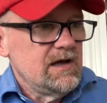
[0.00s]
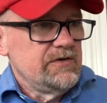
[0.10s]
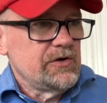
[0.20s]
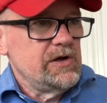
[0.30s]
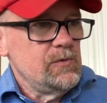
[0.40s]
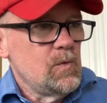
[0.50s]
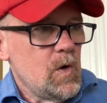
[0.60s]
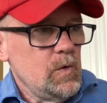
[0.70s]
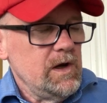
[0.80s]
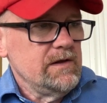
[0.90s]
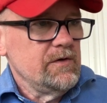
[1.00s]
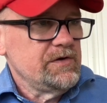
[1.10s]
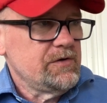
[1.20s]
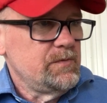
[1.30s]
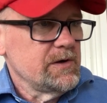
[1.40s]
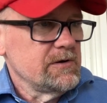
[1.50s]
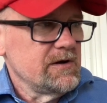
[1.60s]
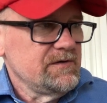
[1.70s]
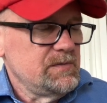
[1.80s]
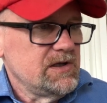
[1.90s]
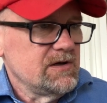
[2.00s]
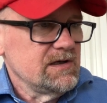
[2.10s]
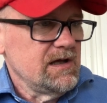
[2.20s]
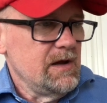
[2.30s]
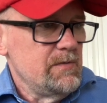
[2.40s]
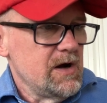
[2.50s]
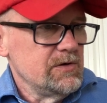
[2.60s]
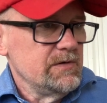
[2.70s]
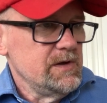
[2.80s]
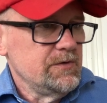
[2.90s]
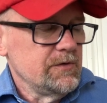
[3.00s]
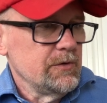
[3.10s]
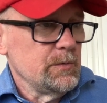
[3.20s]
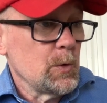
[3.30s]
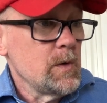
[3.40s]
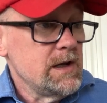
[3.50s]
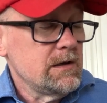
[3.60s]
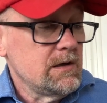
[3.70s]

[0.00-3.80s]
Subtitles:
So he won't, in those two paragraphs, be talking about Dmitri or Maria.